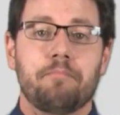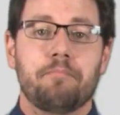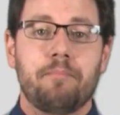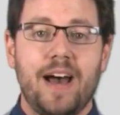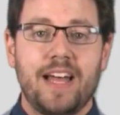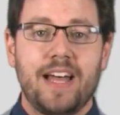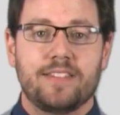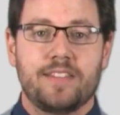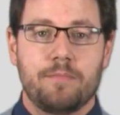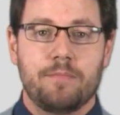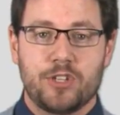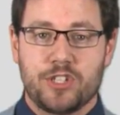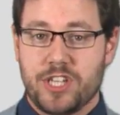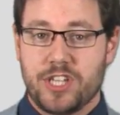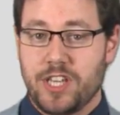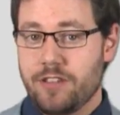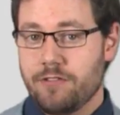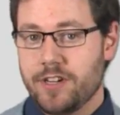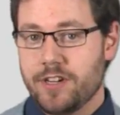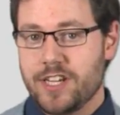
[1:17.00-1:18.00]
But the
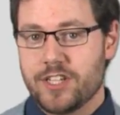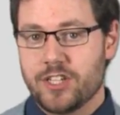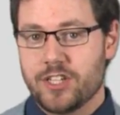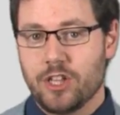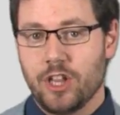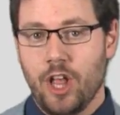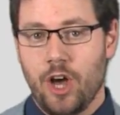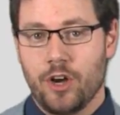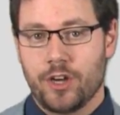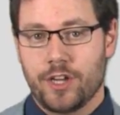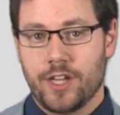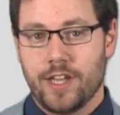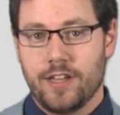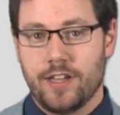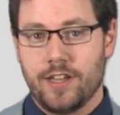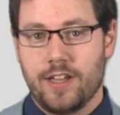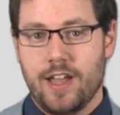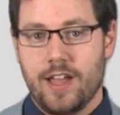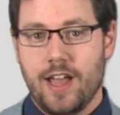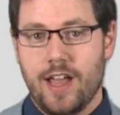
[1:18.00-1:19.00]
procedure is long
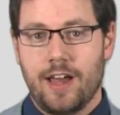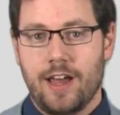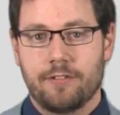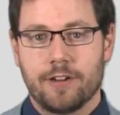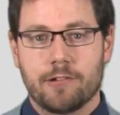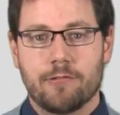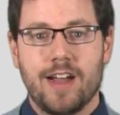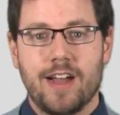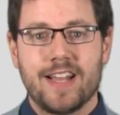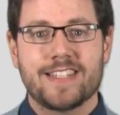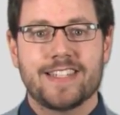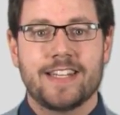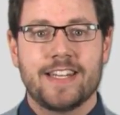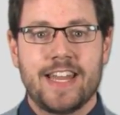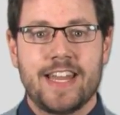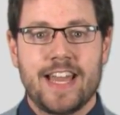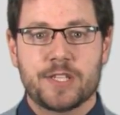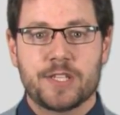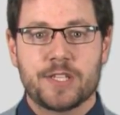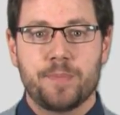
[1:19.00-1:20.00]
and requires
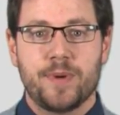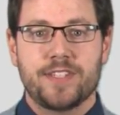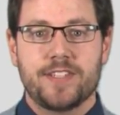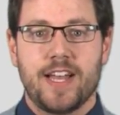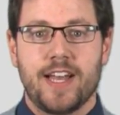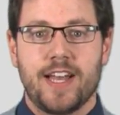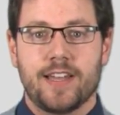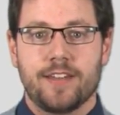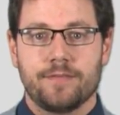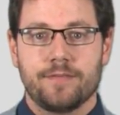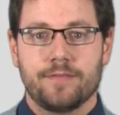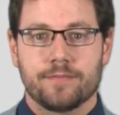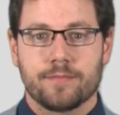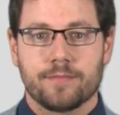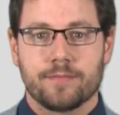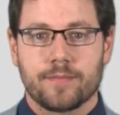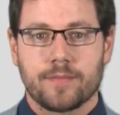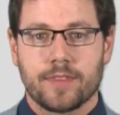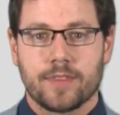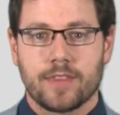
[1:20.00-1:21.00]
an expert eye.
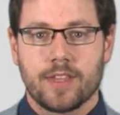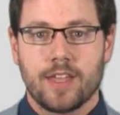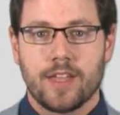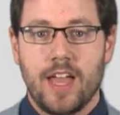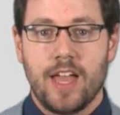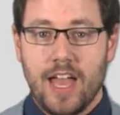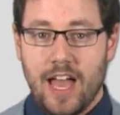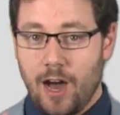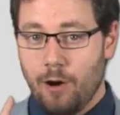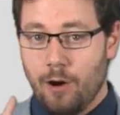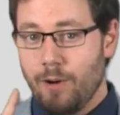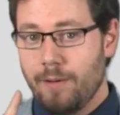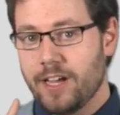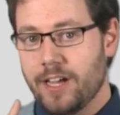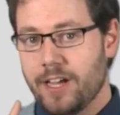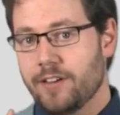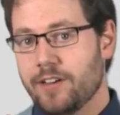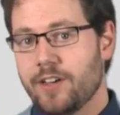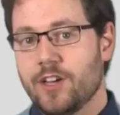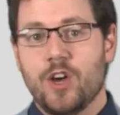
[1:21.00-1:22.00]

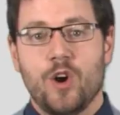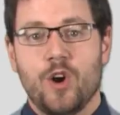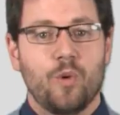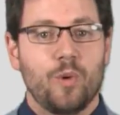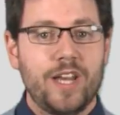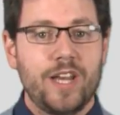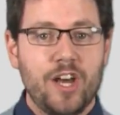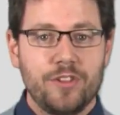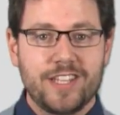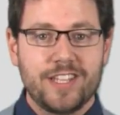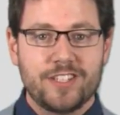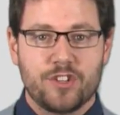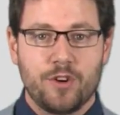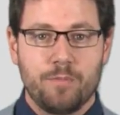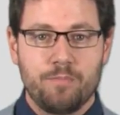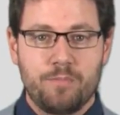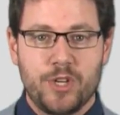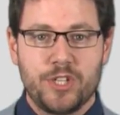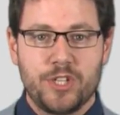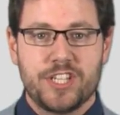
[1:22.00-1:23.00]
However, we know that
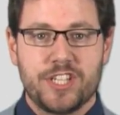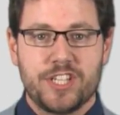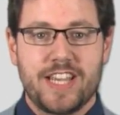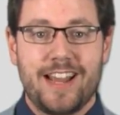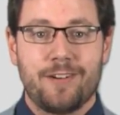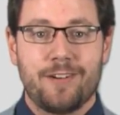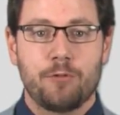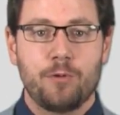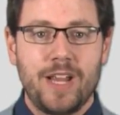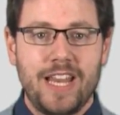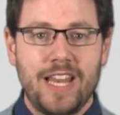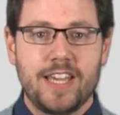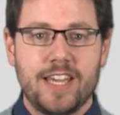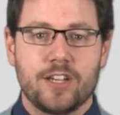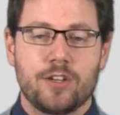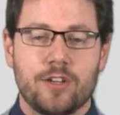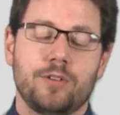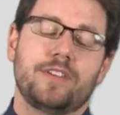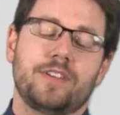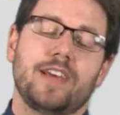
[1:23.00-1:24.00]
computers are really
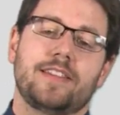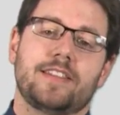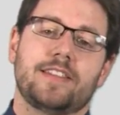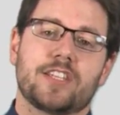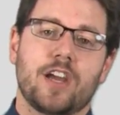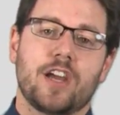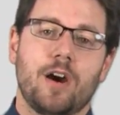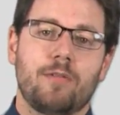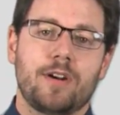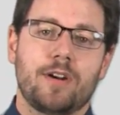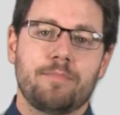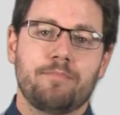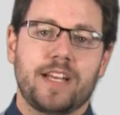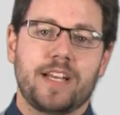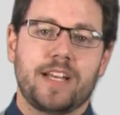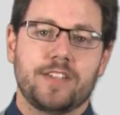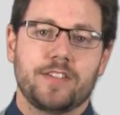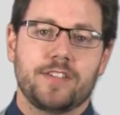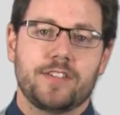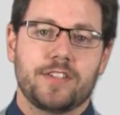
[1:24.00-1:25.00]
good at discovering
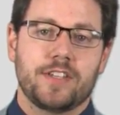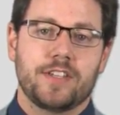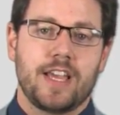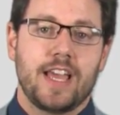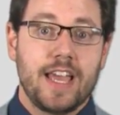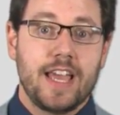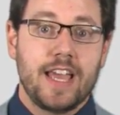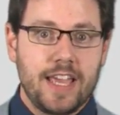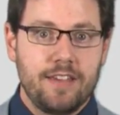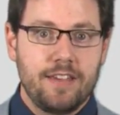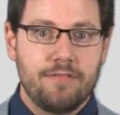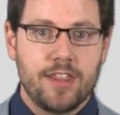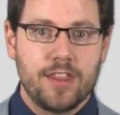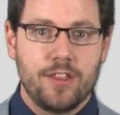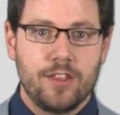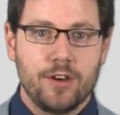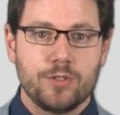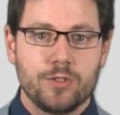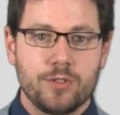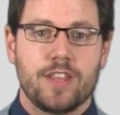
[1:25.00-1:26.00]
patterns, even
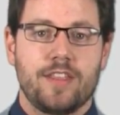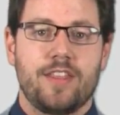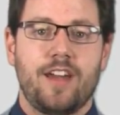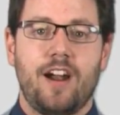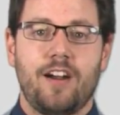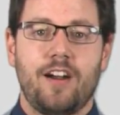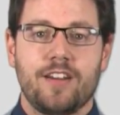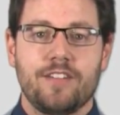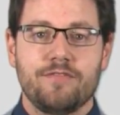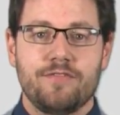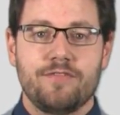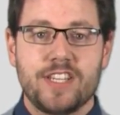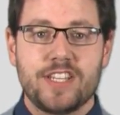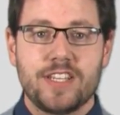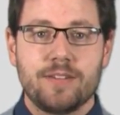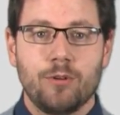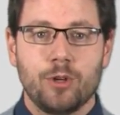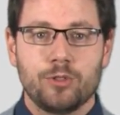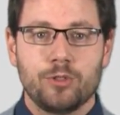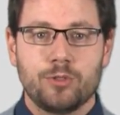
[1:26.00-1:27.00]
those that are
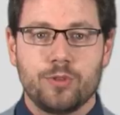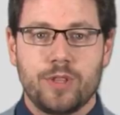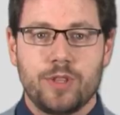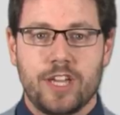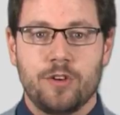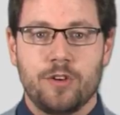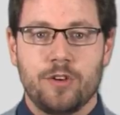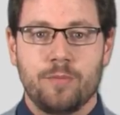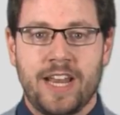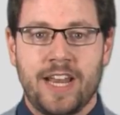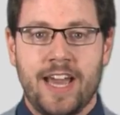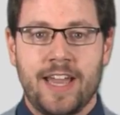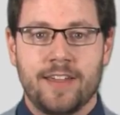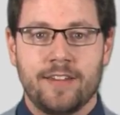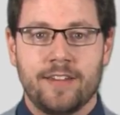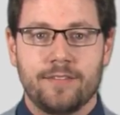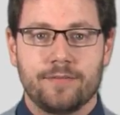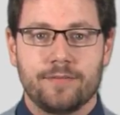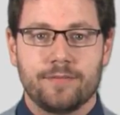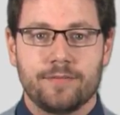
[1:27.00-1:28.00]
invisible to the human eye.